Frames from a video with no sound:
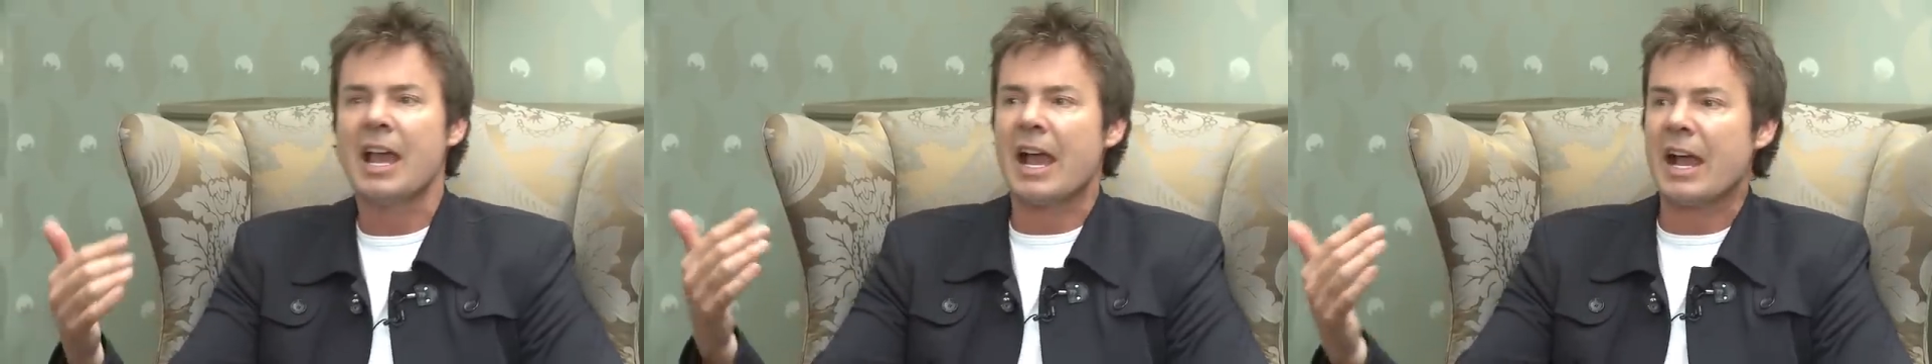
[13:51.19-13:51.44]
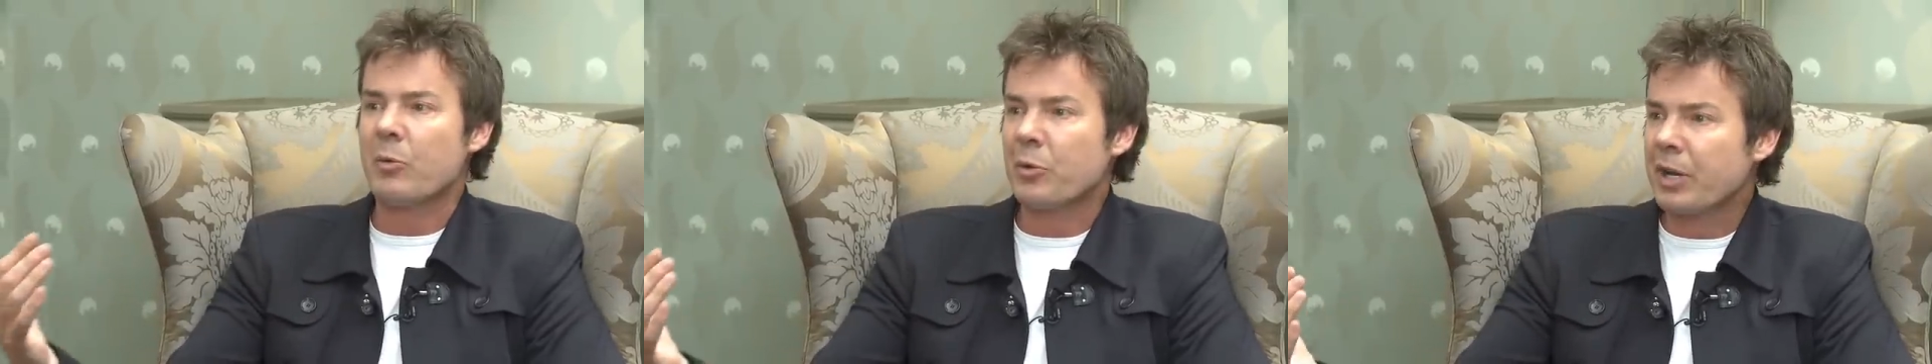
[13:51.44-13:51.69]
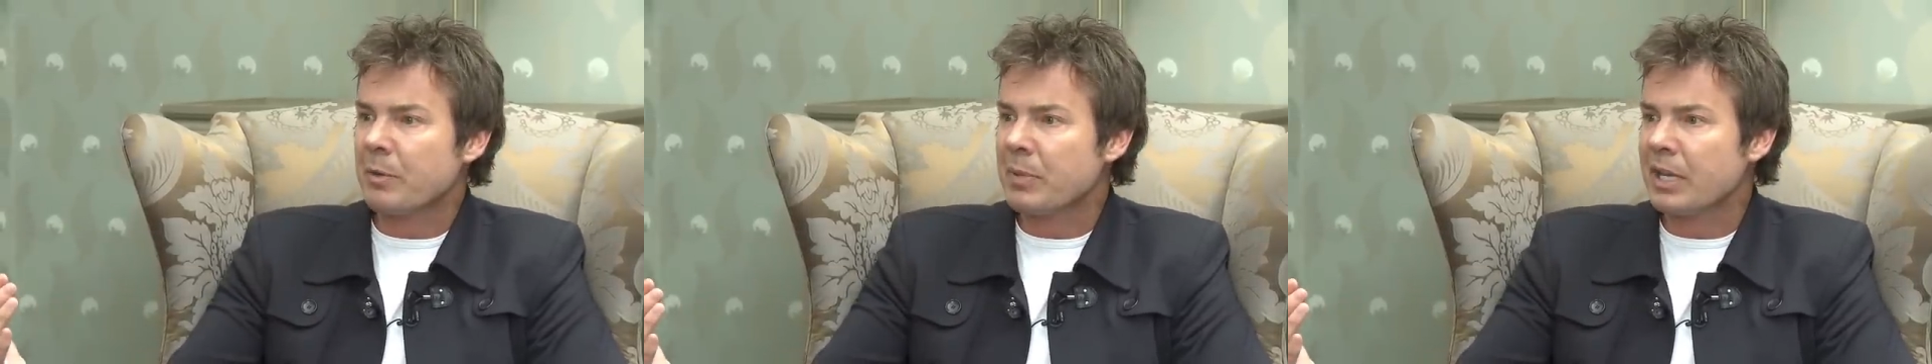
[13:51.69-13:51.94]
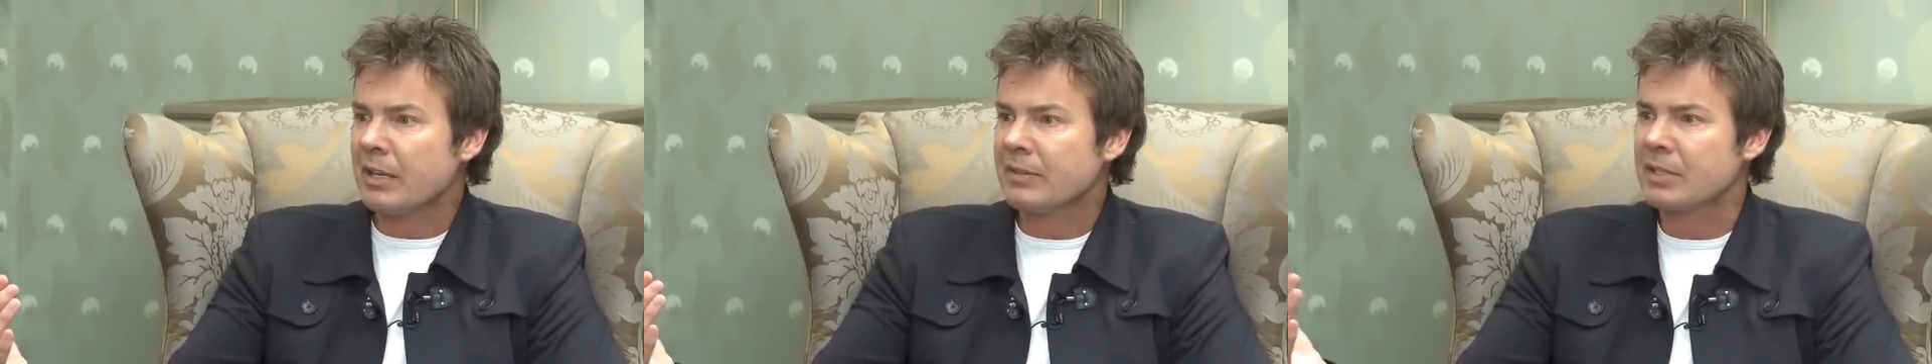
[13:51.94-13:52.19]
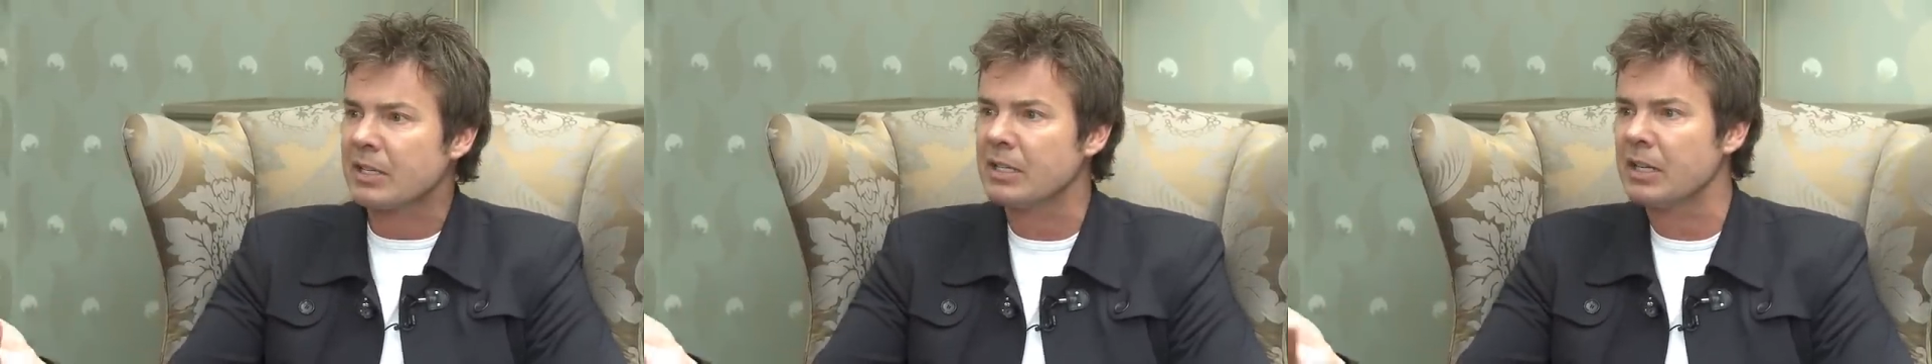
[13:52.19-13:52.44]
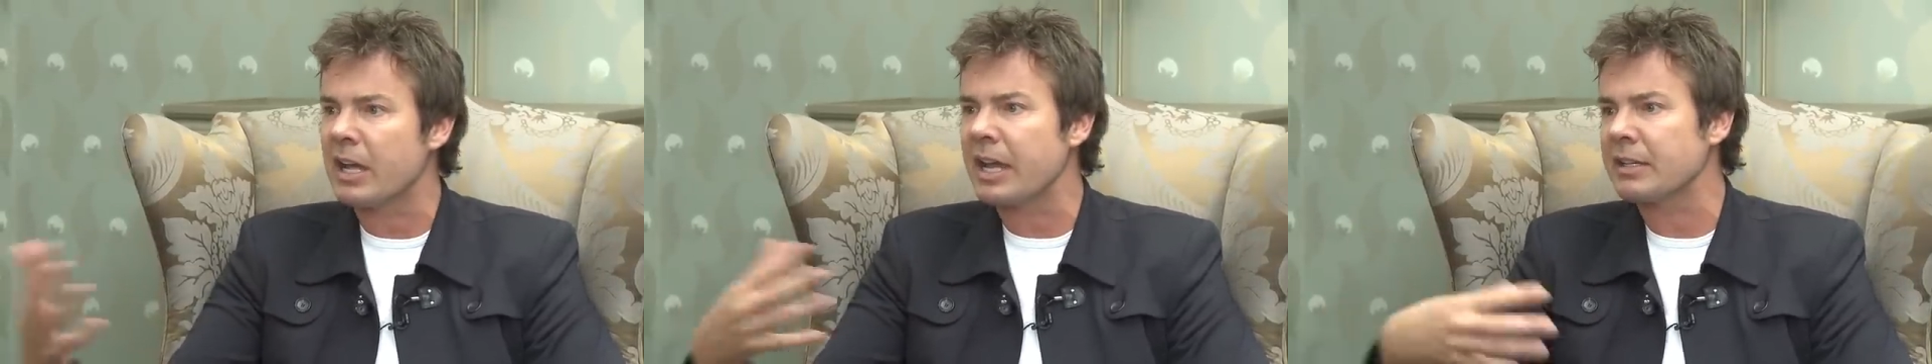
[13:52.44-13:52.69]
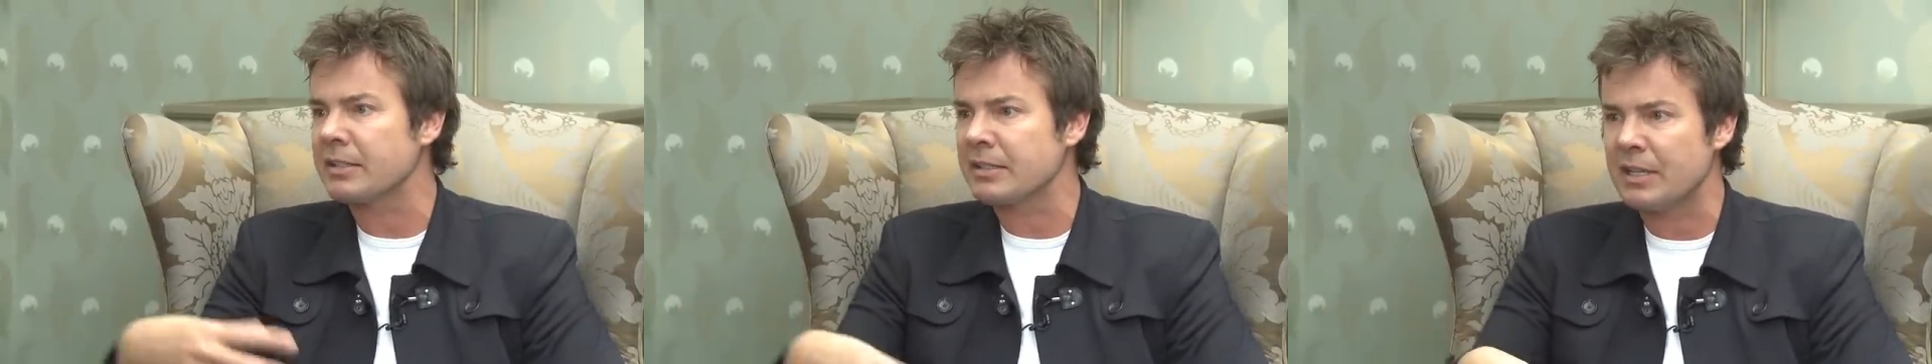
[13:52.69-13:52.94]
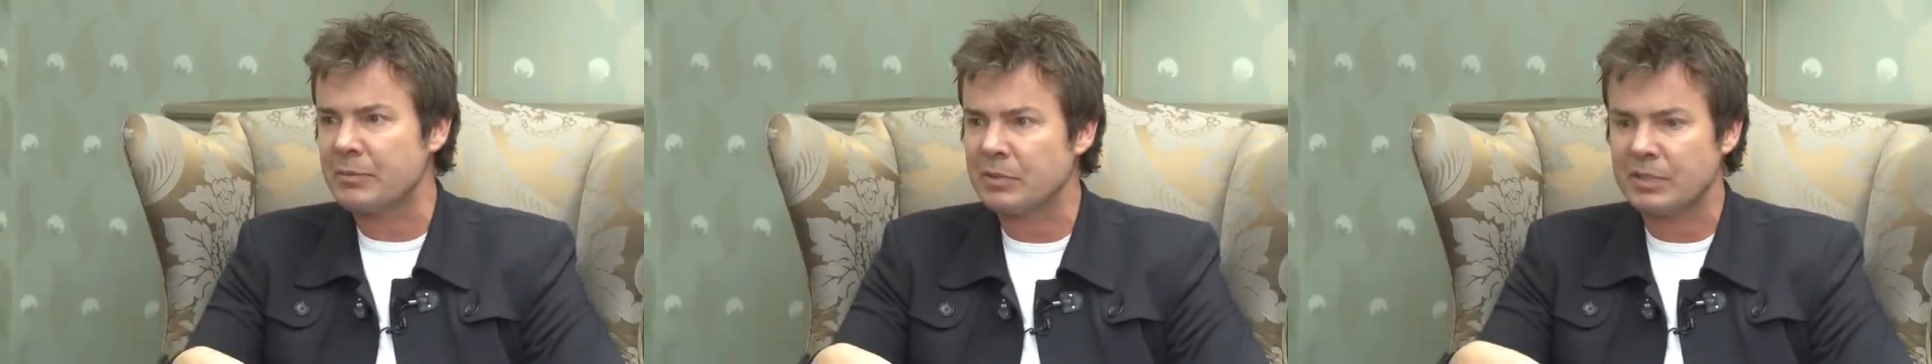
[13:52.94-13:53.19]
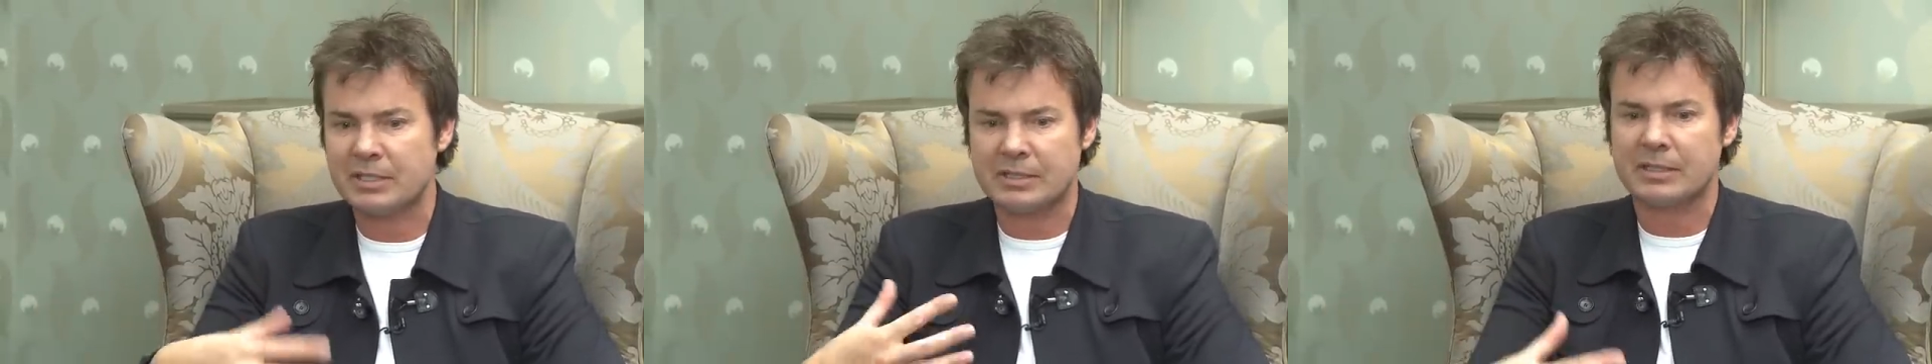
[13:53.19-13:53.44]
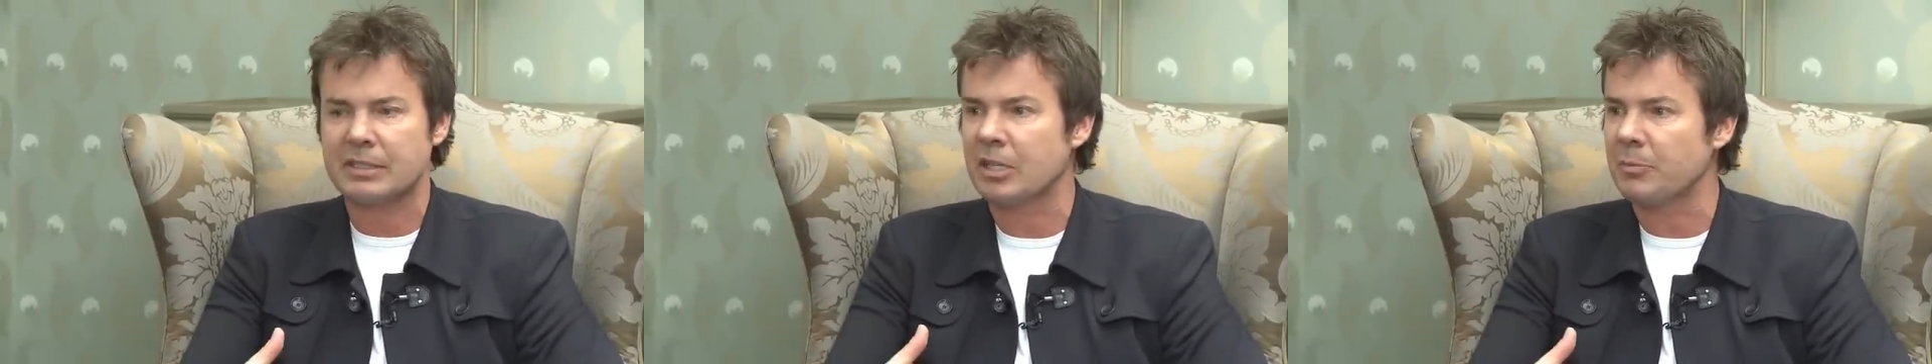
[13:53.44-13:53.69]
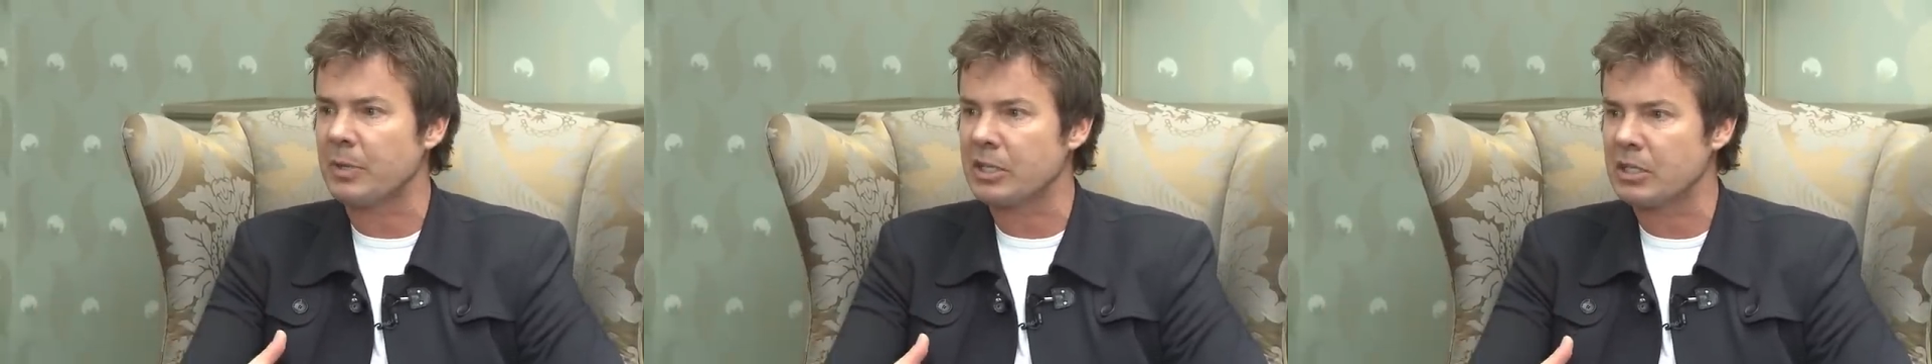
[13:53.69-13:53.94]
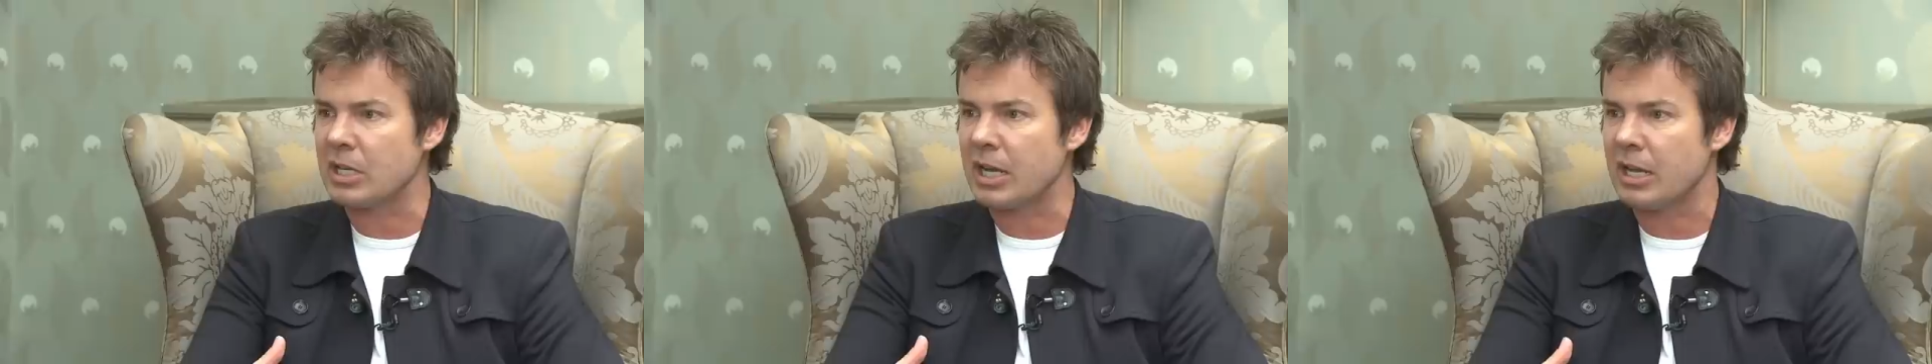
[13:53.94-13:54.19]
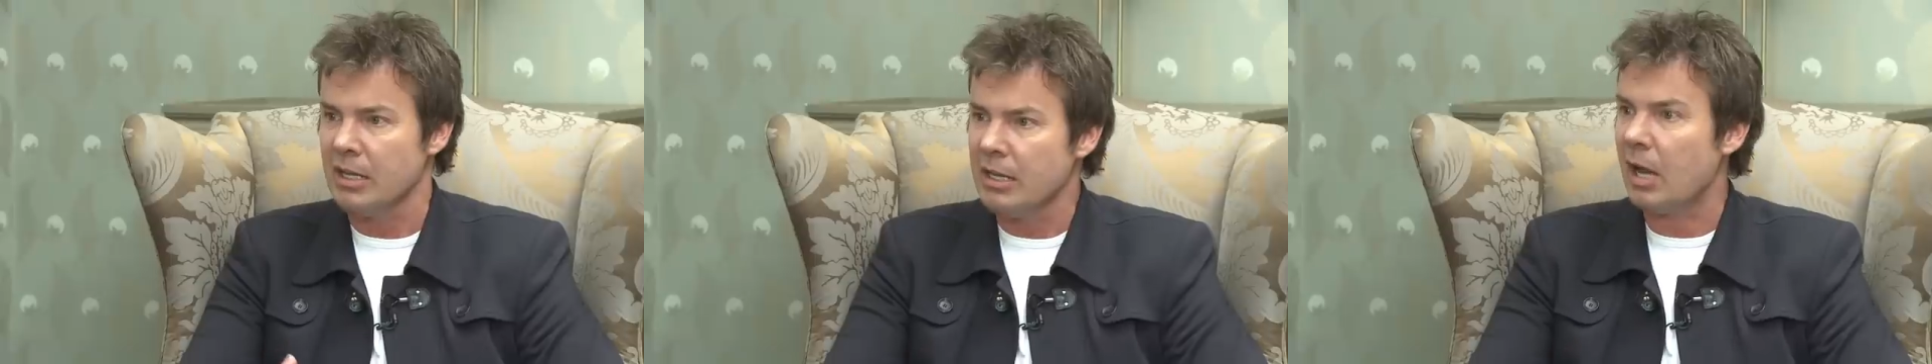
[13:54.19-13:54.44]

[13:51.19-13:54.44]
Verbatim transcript: How would I be? Suddenly, I had a celebrity sitting in my chair.